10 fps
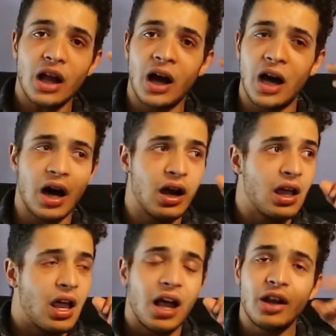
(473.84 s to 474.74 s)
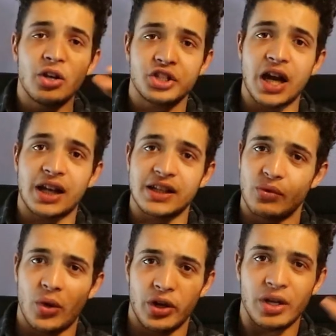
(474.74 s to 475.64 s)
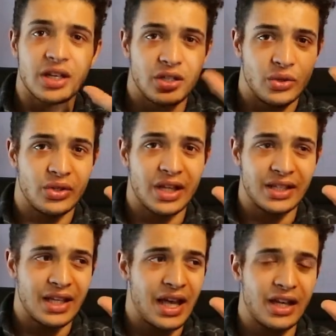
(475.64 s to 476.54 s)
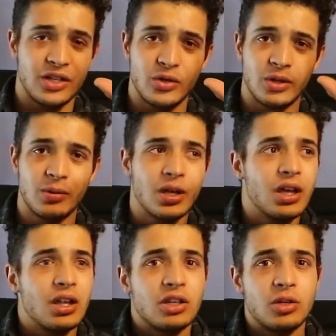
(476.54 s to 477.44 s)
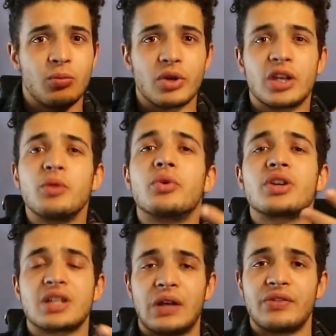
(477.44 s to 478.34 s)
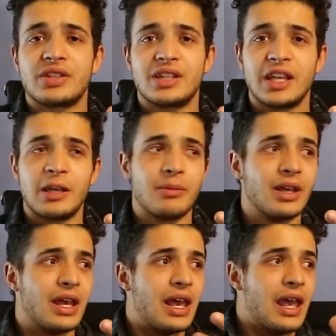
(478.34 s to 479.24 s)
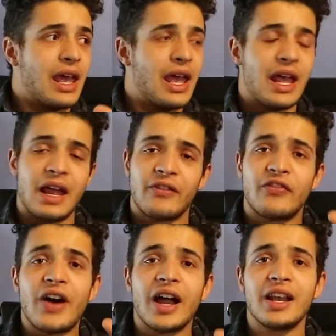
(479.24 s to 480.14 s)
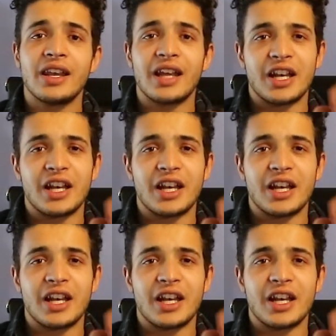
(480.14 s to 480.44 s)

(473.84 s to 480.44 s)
A little checklist of what you need to do to that day to bring you more self-esteem. And finally,